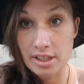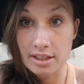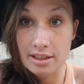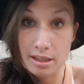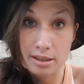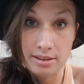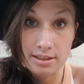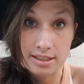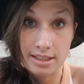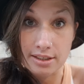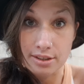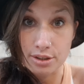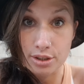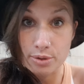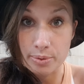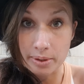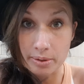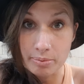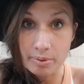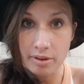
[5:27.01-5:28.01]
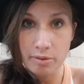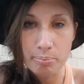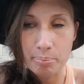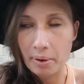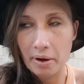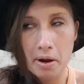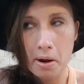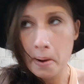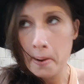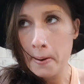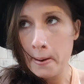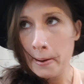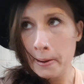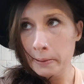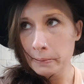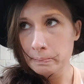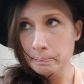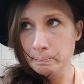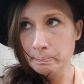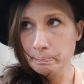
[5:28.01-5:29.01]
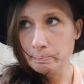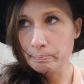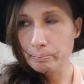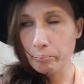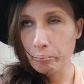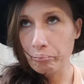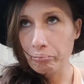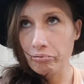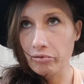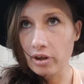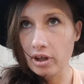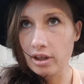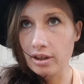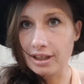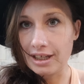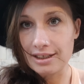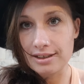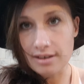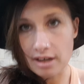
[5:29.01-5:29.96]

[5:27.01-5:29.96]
they see their twin with. But this